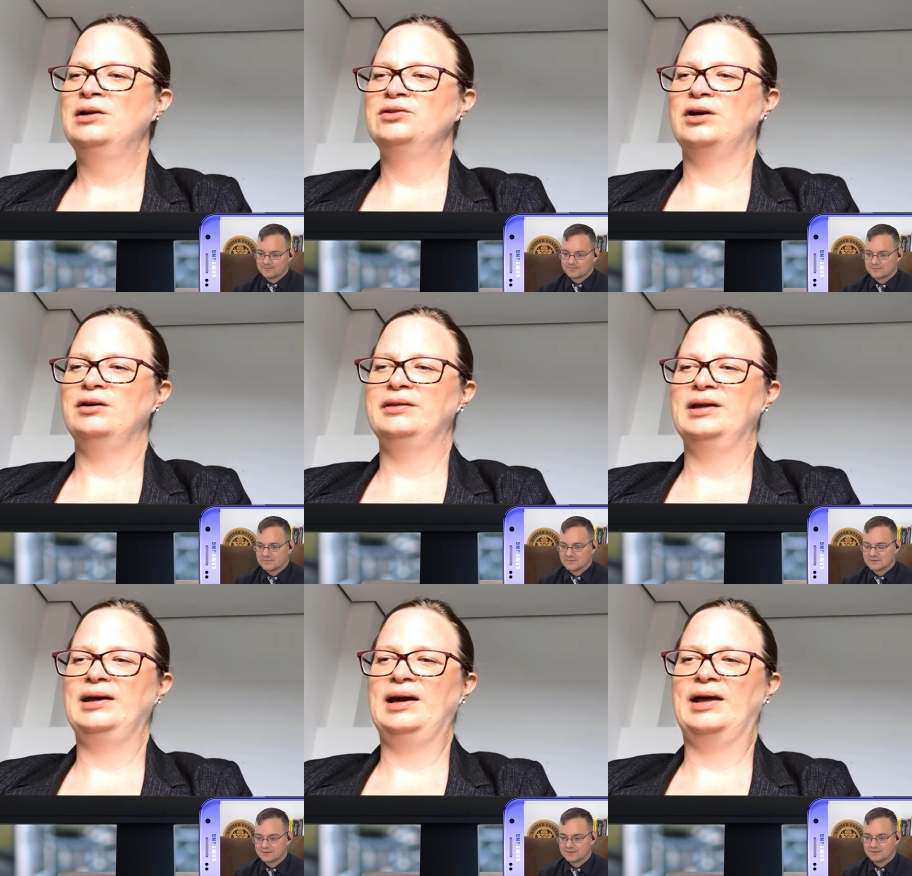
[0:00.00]
Speaker 1: So
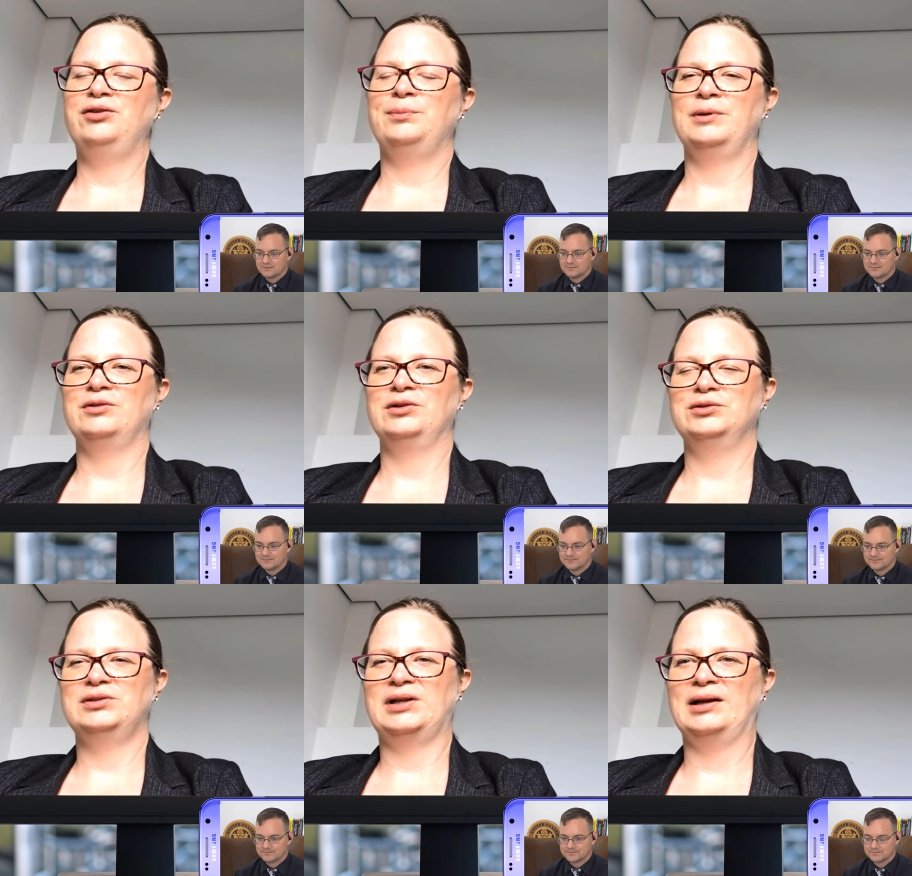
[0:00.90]
the
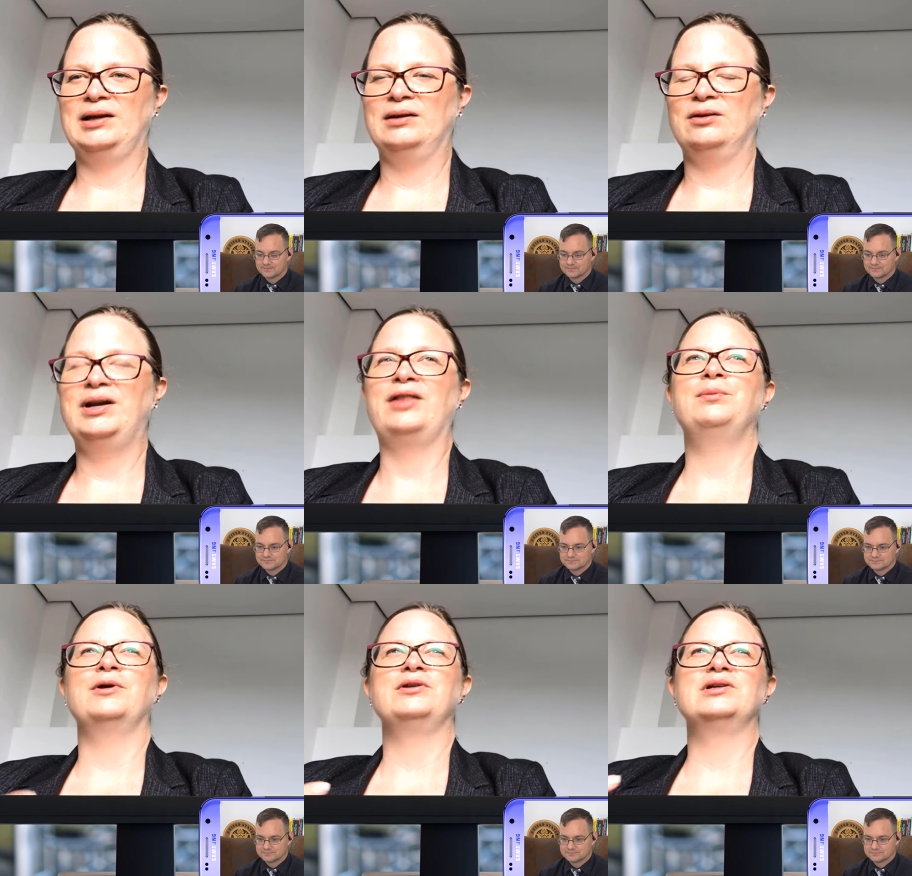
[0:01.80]
anthropological study or an
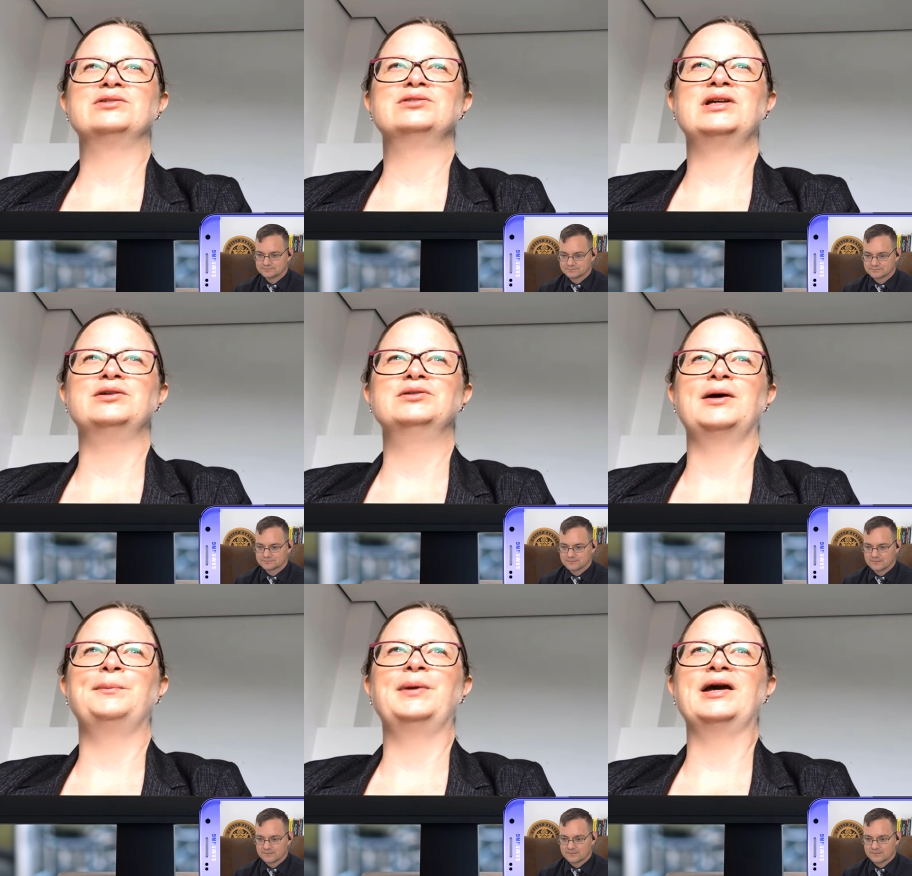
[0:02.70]
anthropological skill
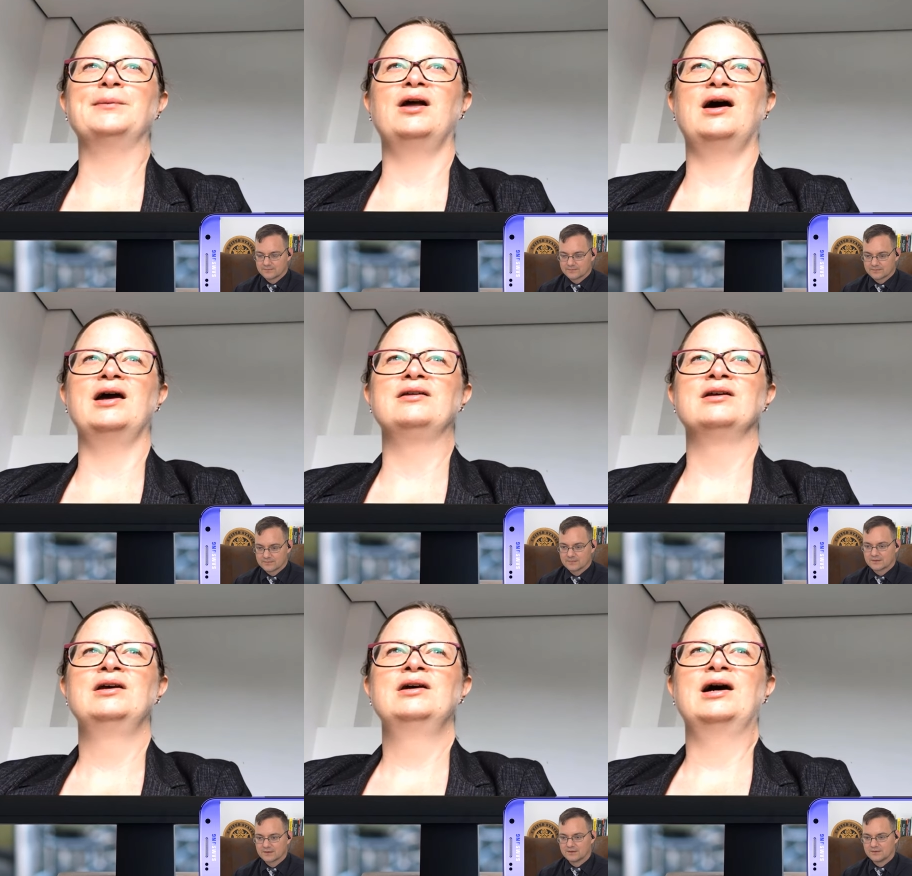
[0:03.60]
set being applied
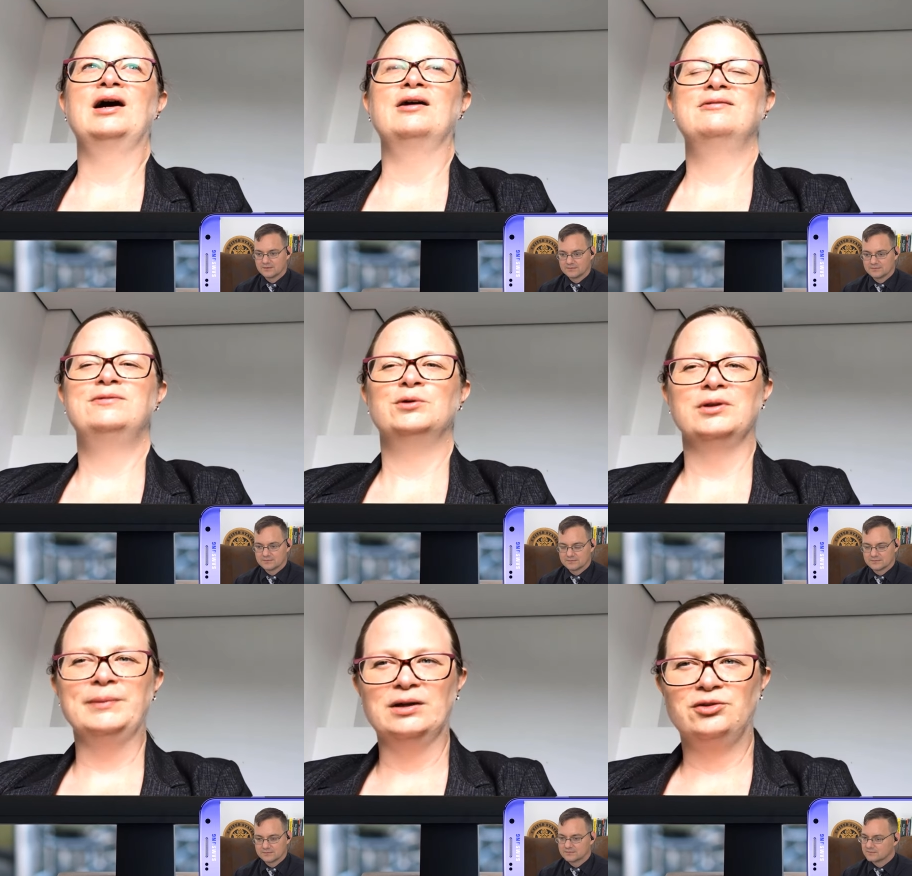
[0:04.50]
for
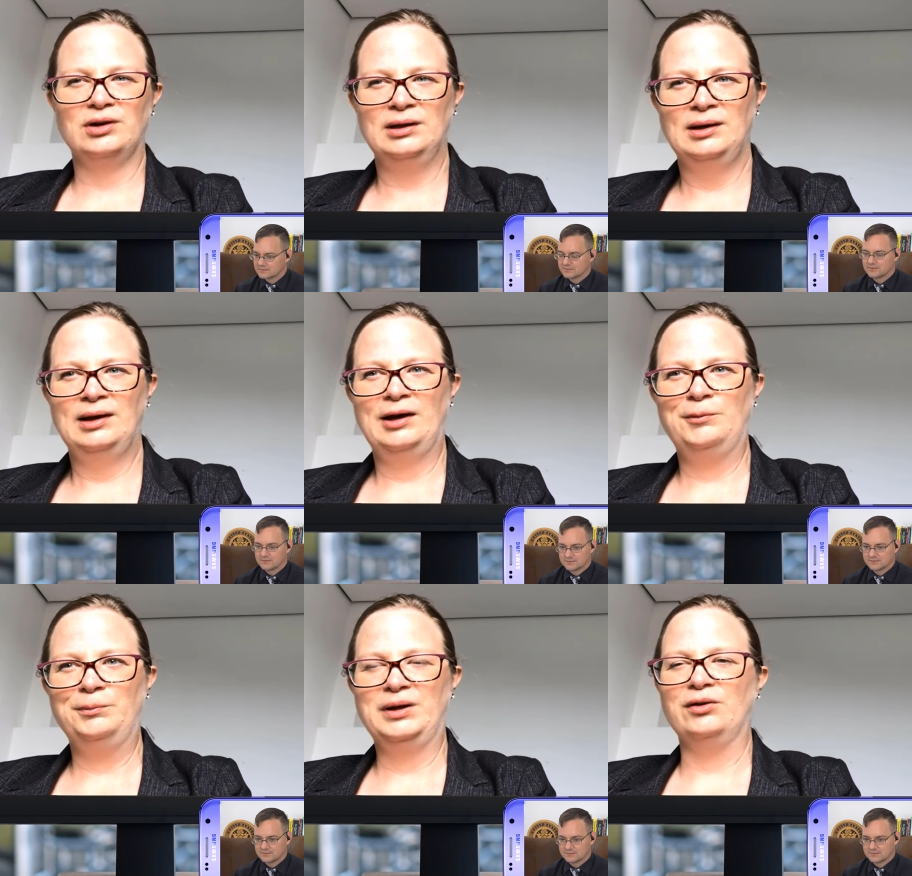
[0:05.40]
the military,
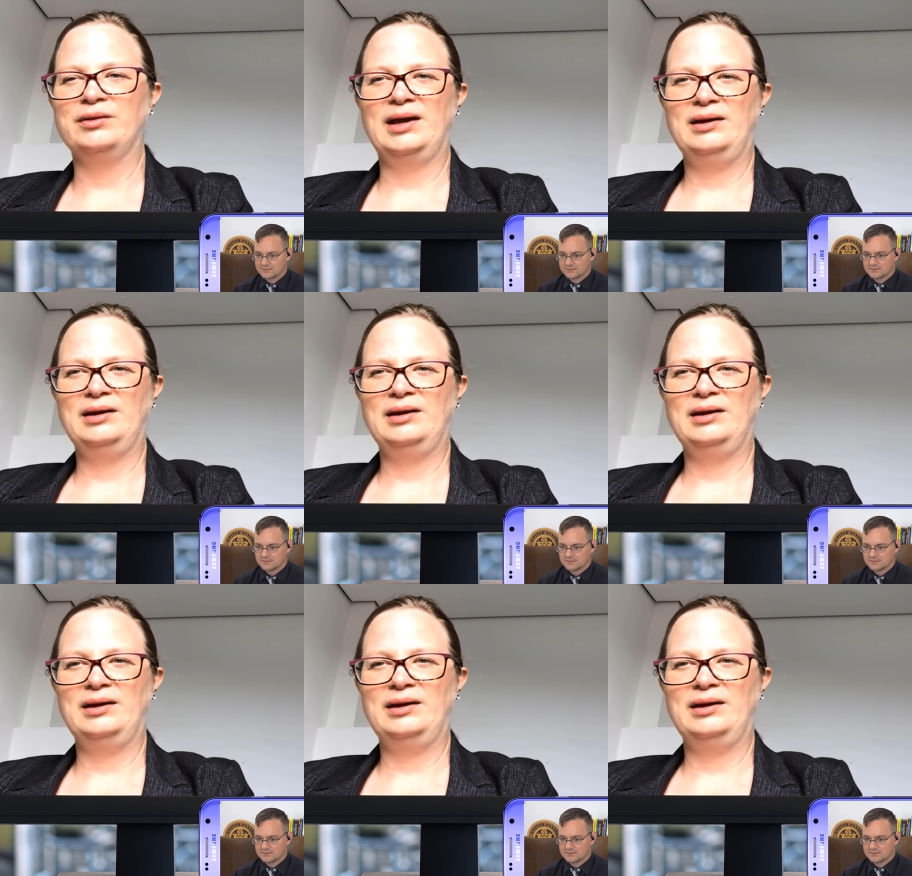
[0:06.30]
um, but not the